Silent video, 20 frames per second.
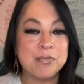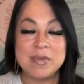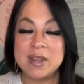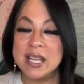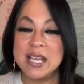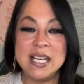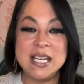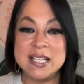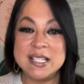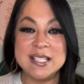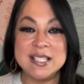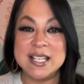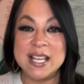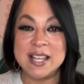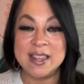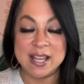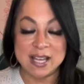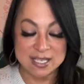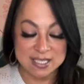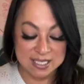He didn't say
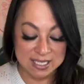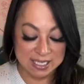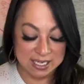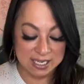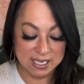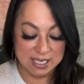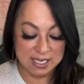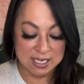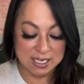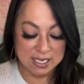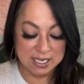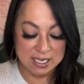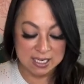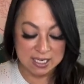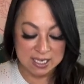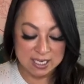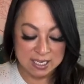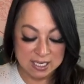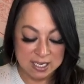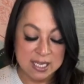that, did he?
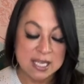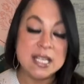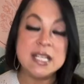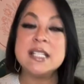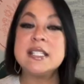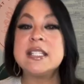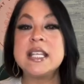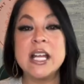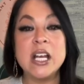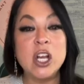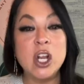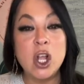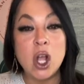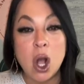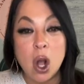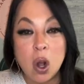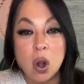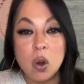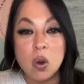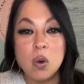He said,
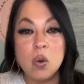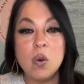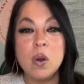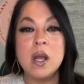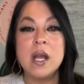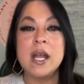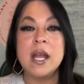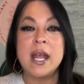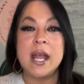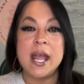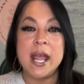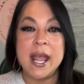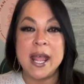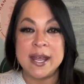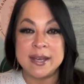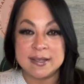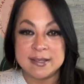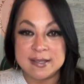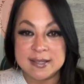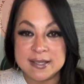go
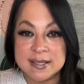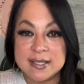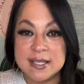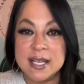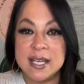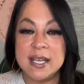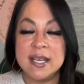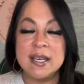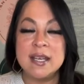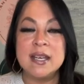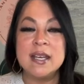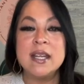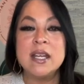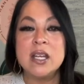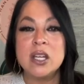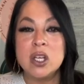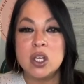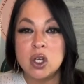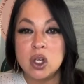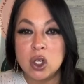and sin
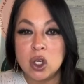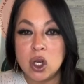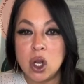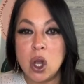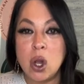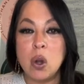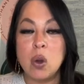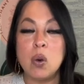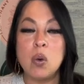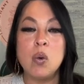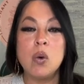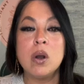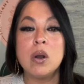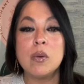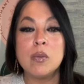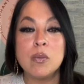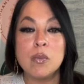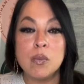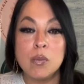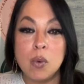no
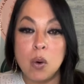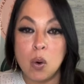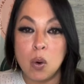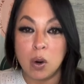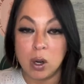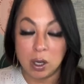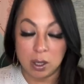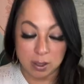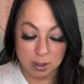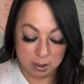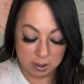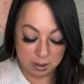more.